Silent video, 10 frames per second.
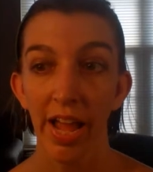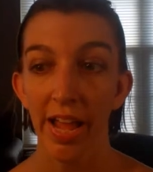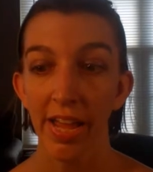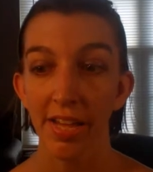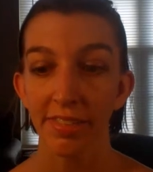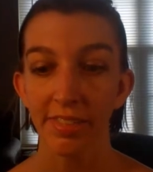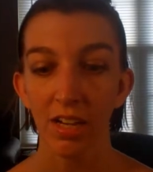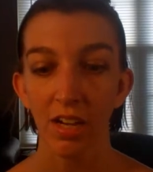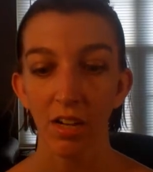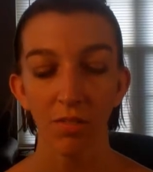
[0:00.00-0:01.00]

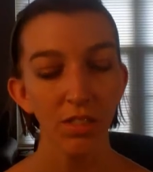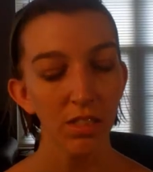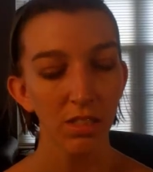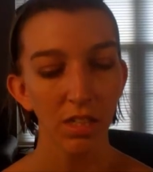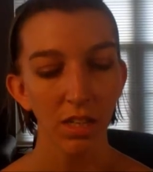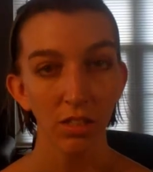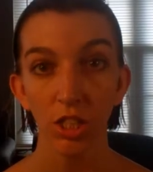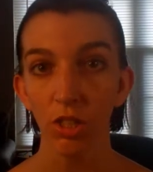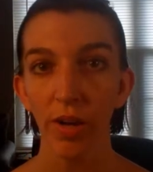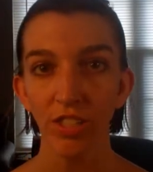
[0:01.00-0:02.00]
This is a
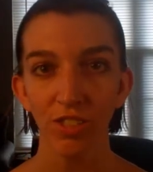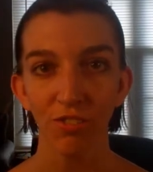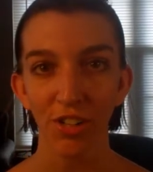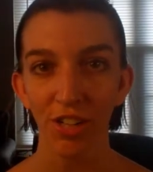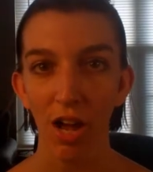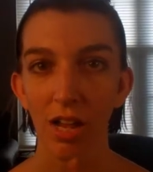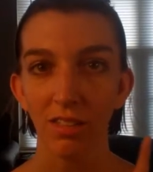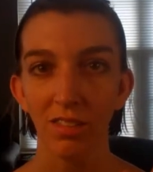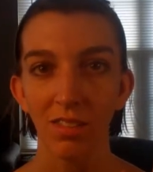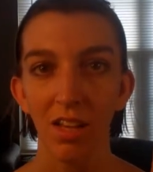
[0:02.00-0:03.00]
good question for you
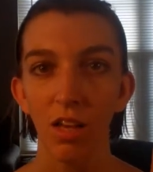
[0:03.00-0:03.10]
guys.